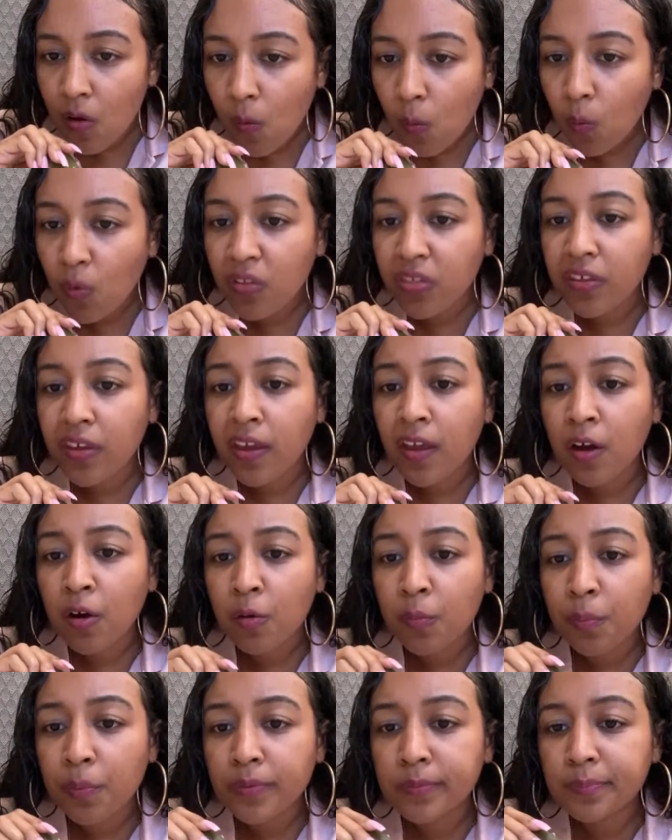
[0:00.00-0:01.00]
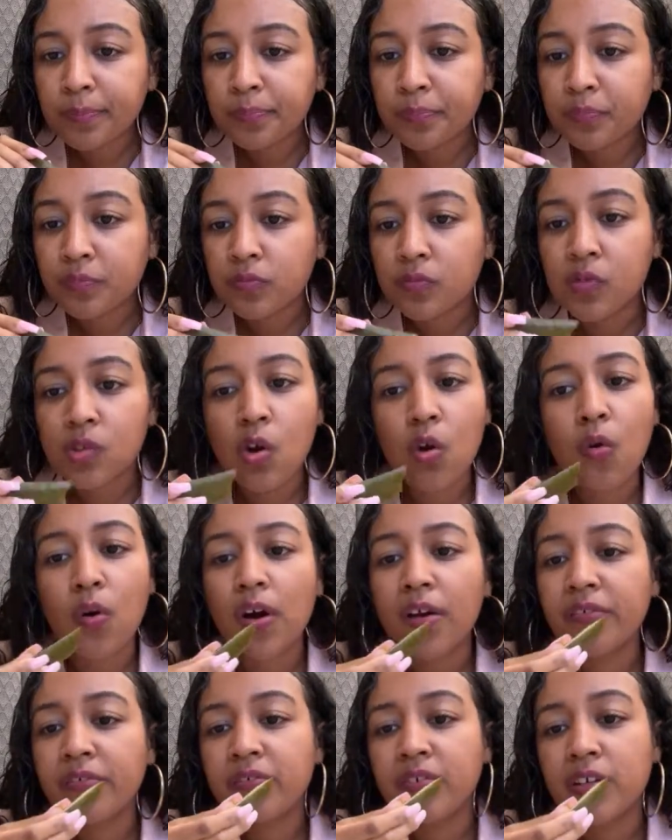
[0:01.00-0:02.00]
With kelp? No,
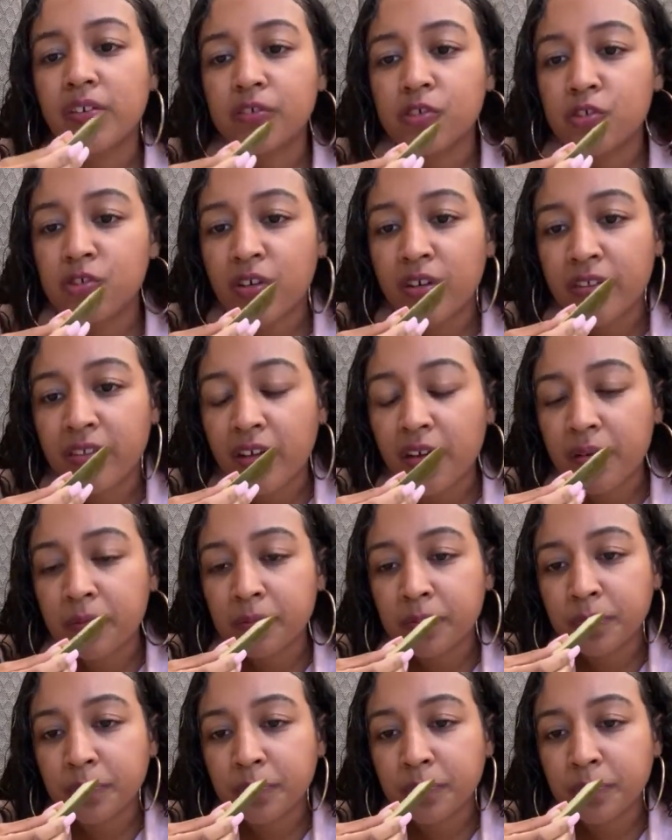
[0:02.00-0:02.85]
I've never tried that.